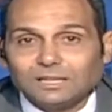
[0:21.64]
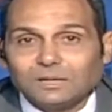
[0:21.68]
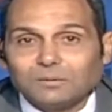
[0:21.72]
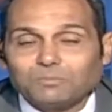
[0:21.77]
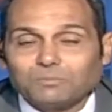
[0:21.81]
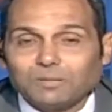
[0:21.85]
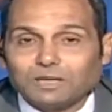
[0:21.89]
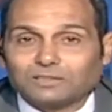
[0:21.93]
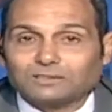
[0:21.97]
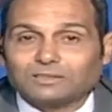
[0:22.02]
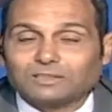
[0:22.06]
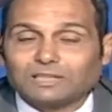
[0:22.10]

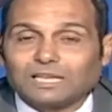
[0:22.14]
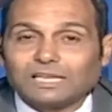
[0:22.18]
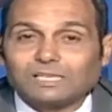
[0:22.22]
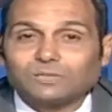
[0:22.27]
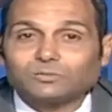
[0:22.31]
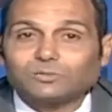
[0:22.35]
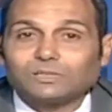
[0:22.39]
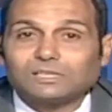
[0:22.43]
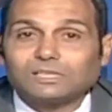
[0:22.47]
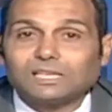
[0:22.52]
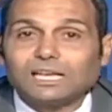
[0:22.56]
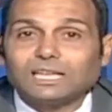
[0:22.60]
Matter, as
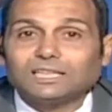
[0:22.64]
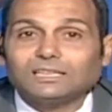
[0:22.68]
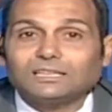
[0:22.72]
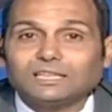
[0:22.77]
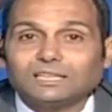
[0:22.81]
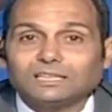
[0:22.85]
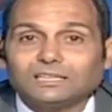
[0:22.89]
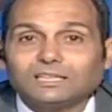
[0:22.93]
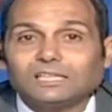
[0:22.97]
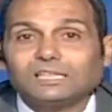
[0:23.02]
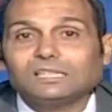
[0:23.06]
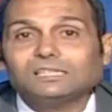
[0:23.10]
we said,
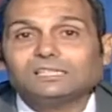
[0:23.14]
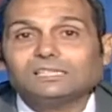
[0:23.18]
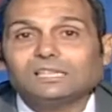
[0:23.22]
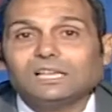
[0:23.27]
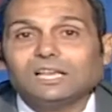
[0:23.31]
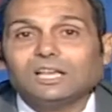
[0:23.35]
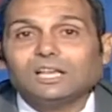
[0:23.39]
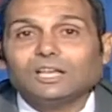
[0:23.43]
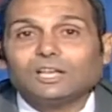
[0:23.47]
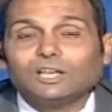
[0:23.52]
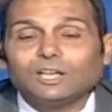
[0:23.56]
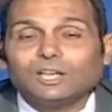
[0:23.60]
it is
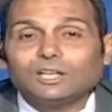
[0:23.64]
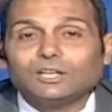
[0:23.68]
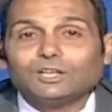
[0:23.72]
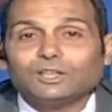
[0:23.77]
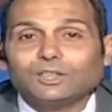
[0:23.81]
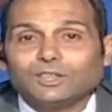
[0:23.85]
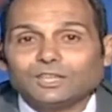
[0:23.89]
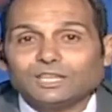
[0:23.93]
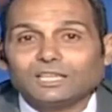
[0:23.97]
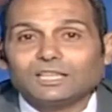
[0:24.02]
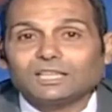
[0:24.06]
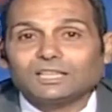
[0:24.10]

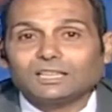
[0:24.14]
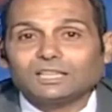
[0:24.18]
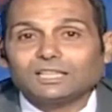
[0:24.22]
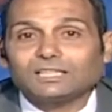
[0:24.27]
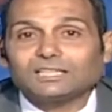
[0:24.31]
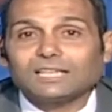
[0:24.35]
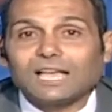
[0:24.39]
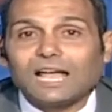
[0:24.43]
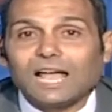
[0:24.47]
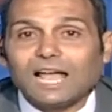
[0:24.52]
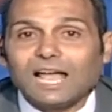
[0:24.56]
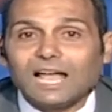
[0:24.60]
anything that
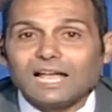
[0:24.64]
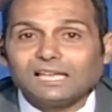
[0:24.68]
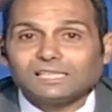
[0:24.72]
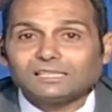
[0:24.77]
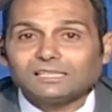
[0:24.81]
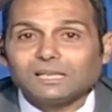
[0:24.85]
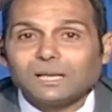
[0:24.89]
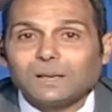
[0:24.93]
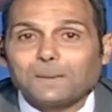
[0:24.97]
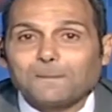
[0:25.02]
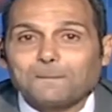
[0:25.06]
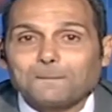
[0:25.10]

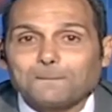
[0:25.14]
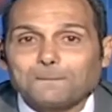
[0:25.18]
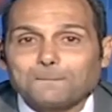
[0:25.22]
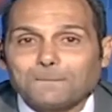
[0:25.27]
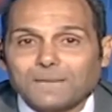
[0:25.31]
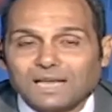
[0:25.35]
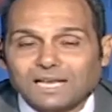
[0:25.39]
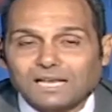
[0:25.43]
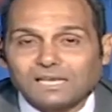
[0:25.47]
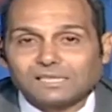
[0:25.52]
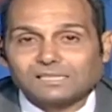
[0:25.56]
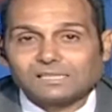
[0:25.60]
has
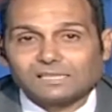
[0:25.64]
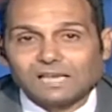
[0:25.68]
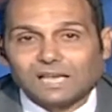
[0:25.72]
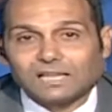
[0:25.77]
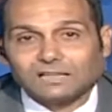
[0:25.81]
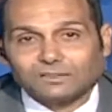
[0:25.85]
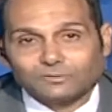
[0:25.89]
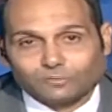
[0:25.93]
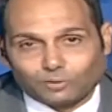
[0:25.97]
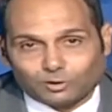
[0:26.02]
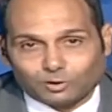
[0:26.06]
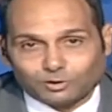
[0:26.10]
mass
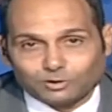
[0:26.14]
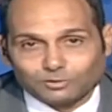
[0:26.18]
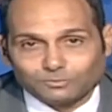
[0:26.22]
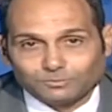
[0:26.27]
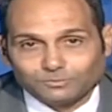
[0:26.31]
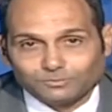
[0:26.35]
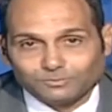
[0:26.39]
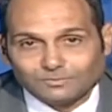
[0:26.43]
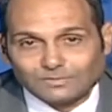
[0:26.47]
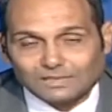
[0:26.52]
and volume.